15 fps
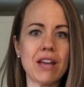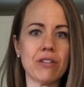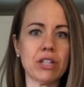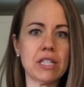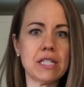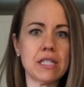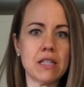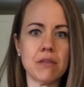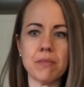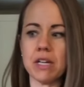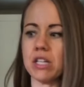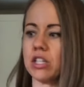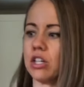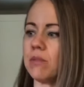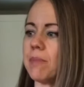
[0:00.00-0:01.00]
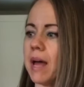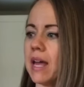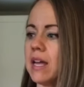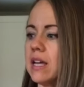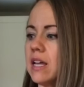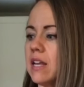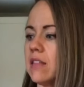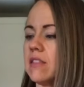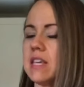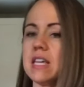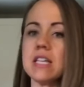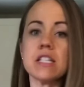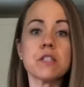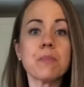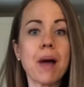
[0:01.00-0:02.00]
really see the mixer, but
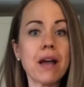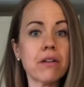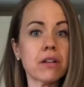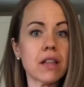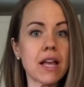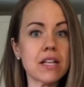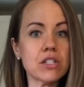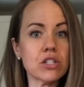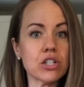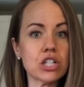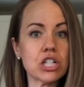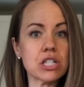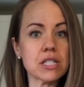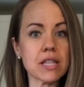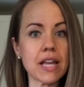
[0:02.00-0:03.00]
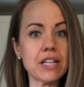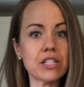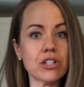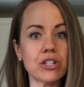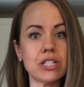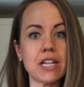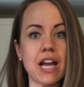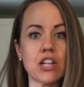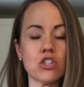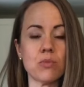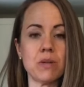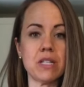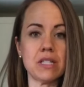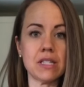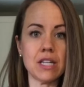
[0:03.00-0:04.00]
the spiralizer slicer attachment
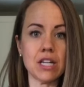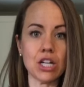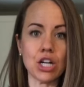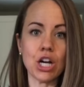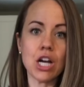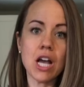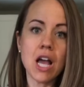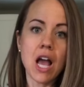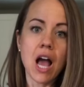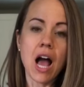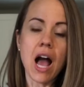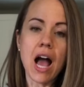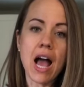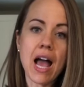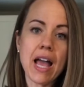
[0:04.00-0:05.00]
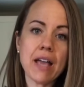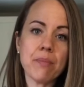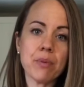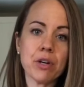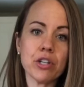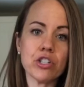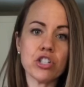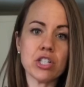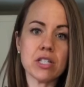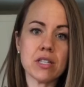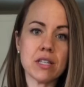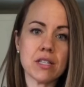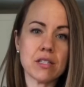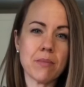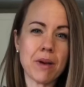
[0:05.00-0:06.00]
is here. I purchased
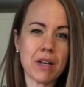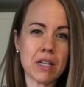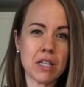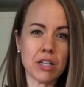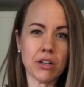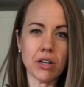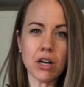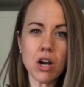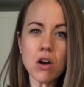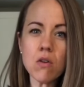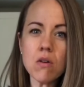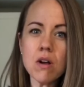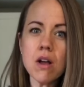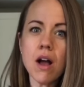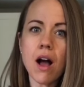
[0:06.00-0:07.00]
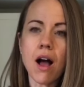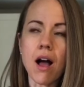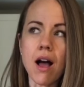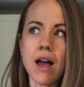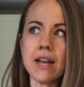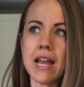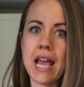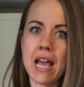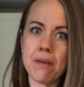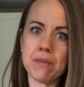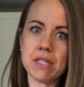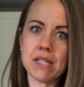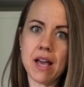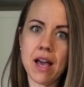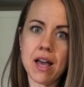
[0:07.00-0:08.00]
this about a year ago on
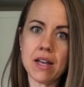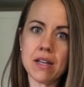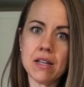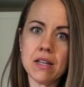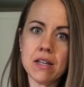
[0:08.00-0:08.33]
Amazon.